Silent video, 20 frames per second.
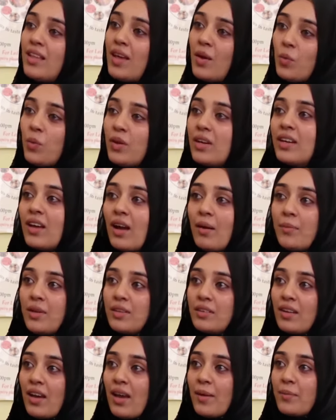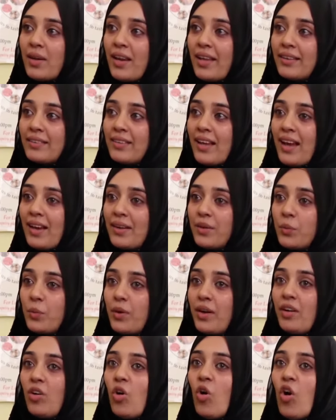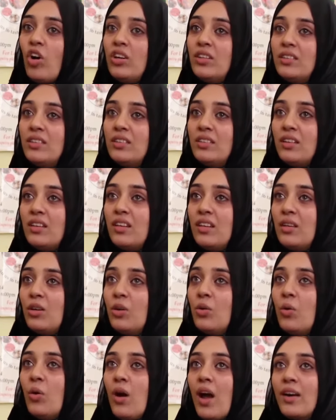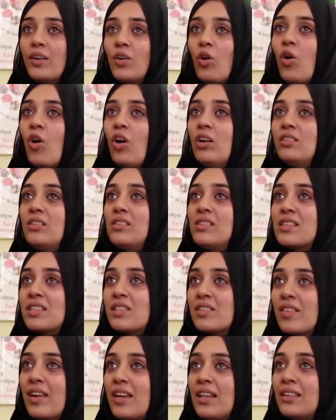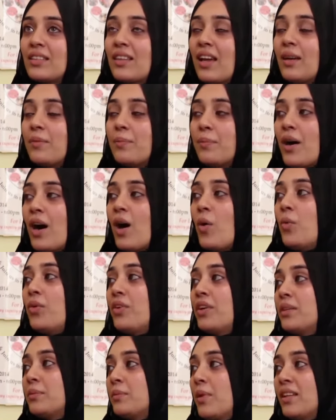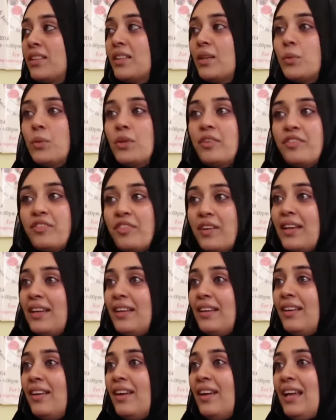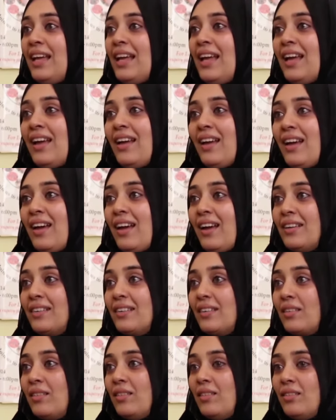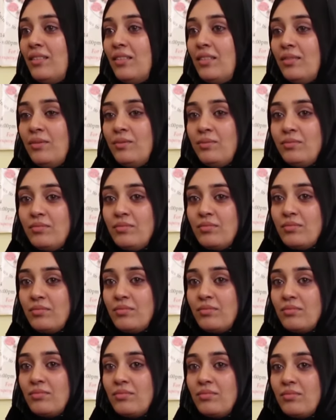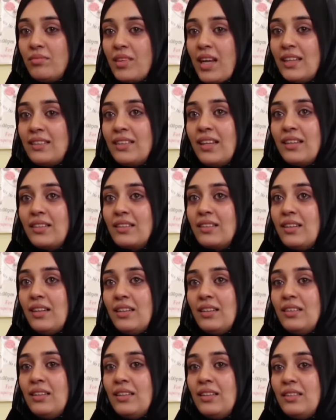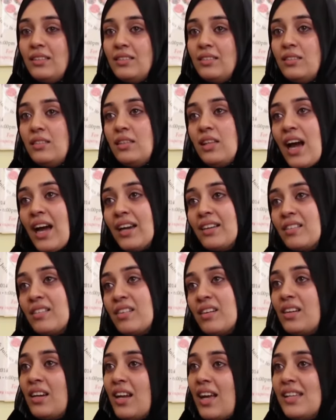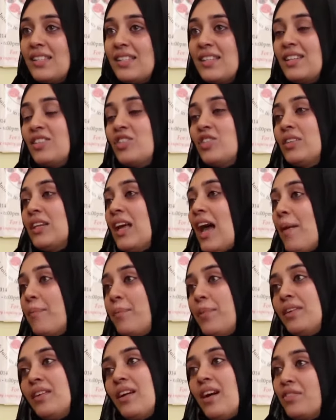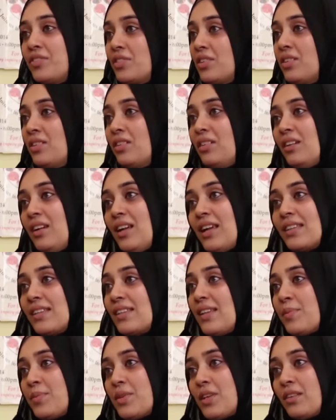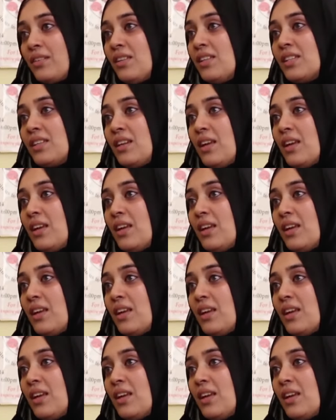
There will come a time like that where all your ego and all your strength and power and money will fail. And I think that realization happened after accepting